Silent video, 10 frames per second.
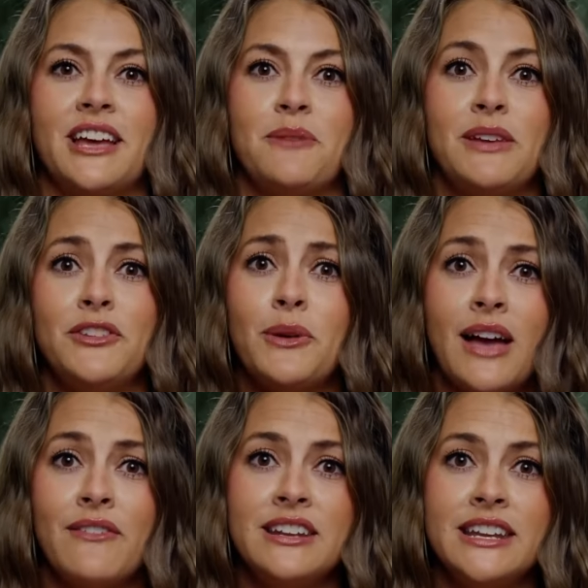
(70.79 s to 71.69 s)
And if you
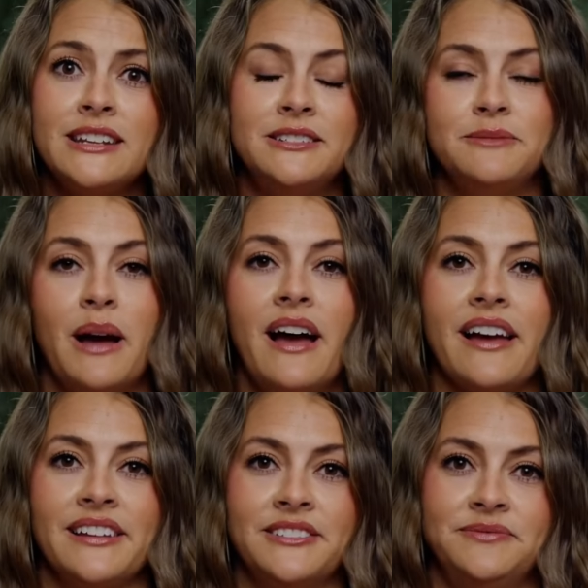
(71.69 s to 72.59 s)
have a need, buy.
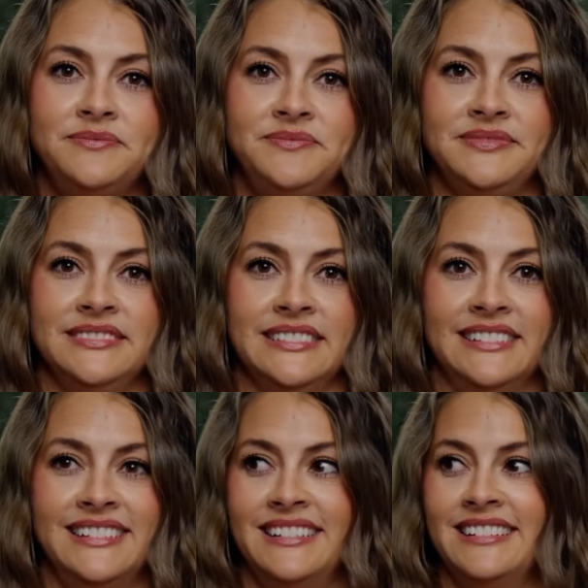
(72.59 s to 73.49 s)

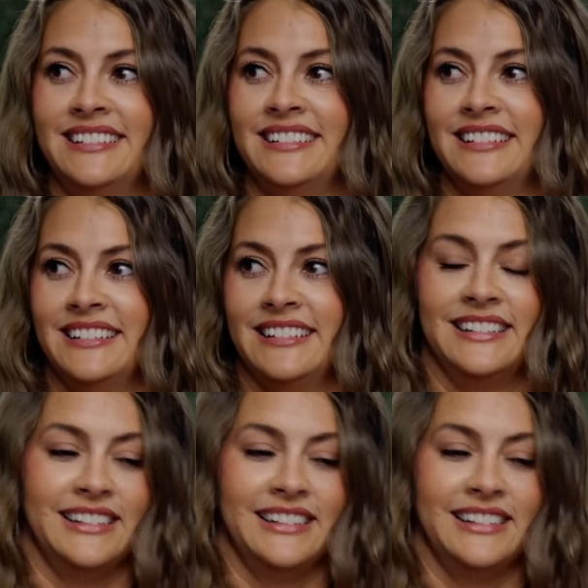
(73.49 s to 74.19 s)
There